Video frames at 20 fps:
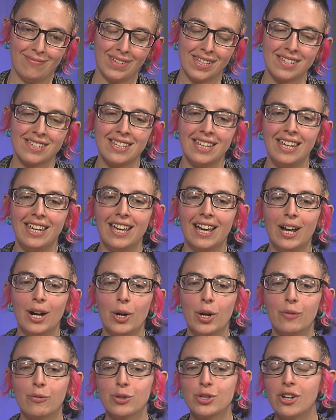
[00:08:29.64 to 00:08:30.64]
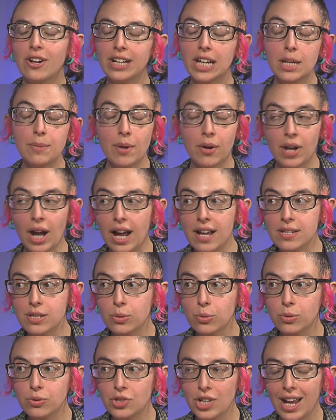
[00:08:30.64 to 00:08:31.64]
See, if we're talking about high
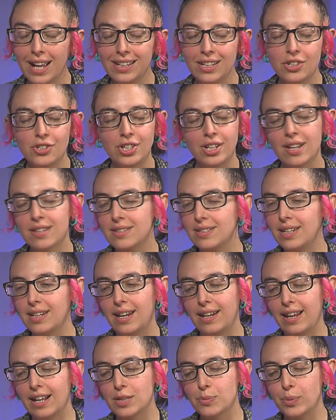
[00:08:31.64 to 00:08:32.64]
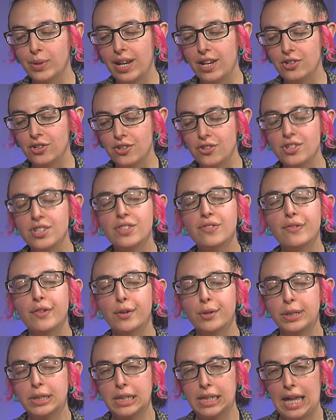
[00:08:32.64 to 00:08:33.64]
school Jackie, she doesn't need any explanation. She's
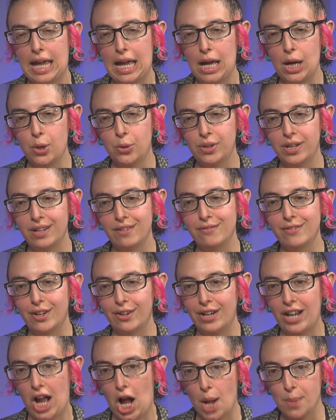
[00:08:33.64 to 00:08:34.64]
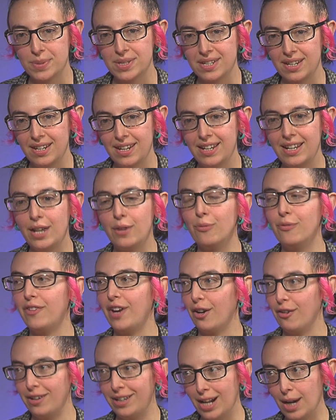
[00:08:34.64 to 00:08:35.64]
very loud and very obstinate and
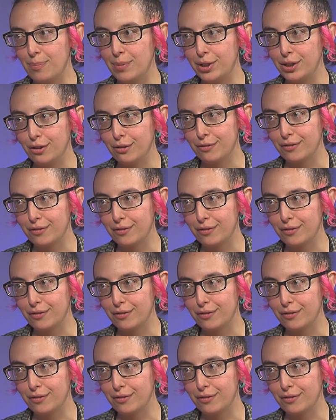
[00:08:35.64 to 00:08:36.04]
very up in your